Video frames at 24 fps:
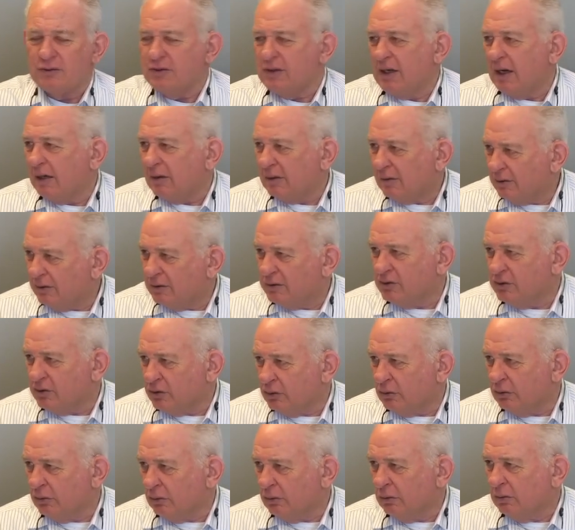set is
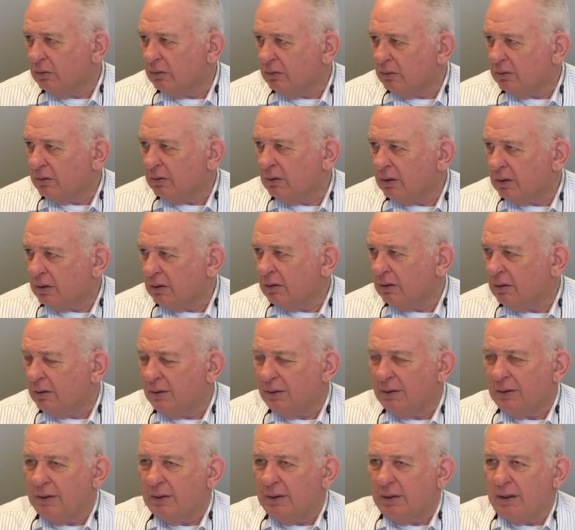you.
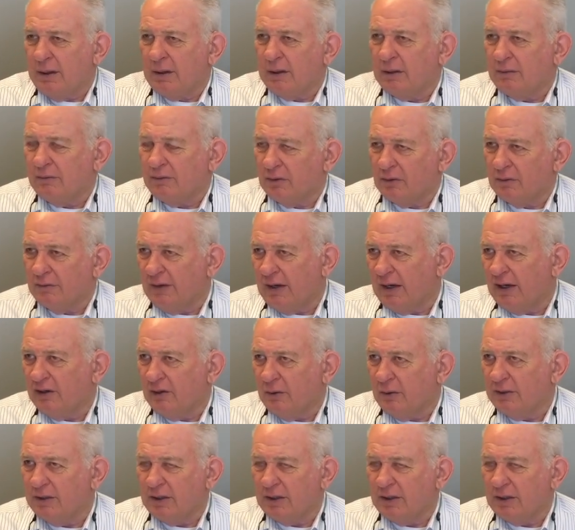And if your value